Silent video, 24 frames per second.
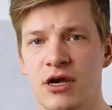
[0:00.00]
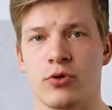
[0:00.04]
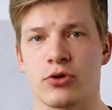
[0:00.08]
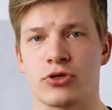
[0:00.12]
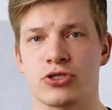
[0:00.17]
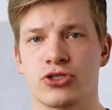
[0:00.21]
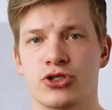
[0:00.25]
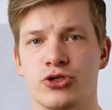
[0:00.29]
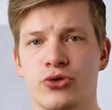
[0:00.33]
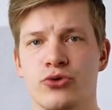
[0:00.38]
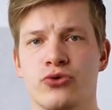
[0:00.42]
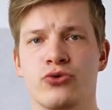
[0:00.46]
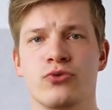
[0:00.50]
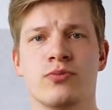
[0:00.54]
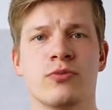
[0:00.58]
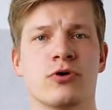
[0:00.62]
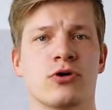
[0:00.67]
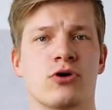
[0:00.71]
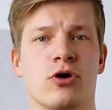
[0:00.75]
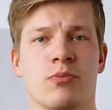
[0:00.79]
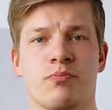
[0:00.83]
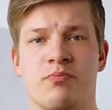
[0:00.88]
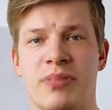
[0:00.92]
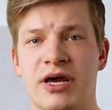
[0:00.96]
pursue
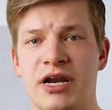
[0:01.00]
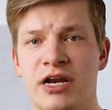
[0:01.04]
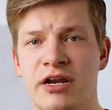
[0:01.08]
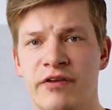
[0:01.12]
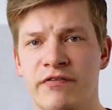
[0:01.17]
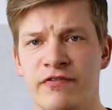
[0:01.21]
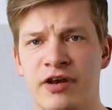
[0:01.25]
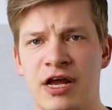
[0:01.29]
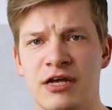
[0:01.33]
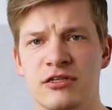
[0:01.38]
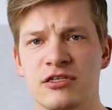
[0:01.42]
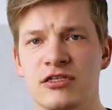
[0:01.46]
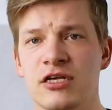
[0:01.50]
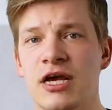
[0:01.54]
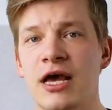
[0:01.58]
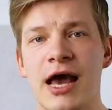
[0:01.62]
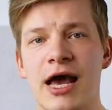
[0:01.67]
competitiveness